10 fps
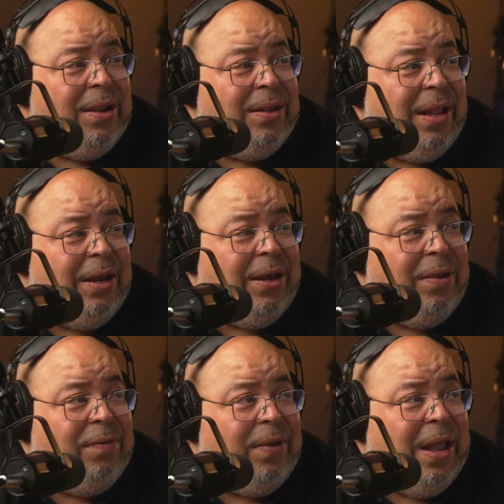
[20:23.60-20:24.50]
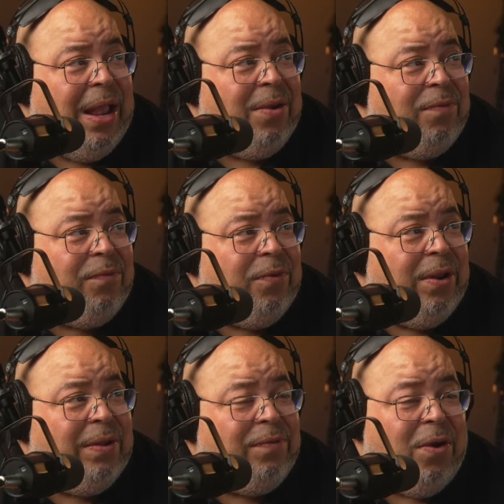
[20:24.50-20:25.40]
I love I ain't on front
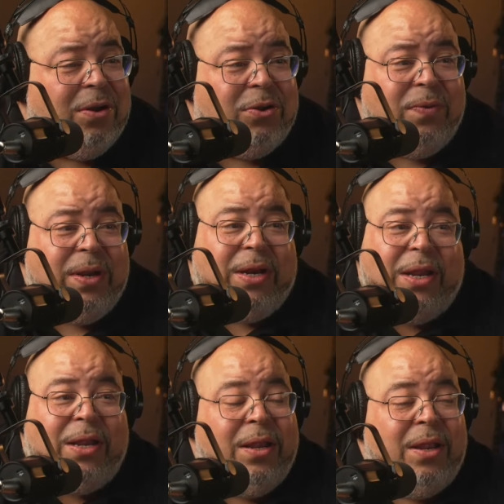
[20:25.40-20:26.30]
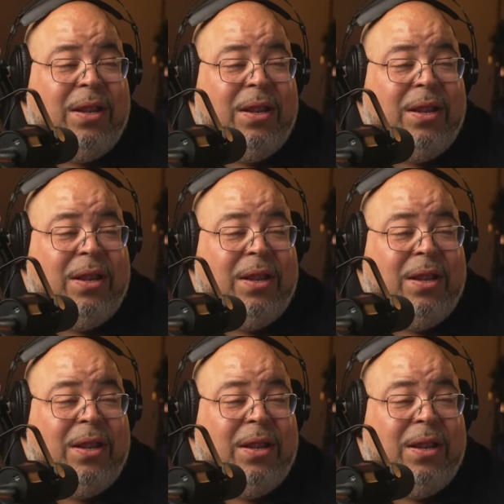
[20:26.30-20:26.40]
as far as 3D.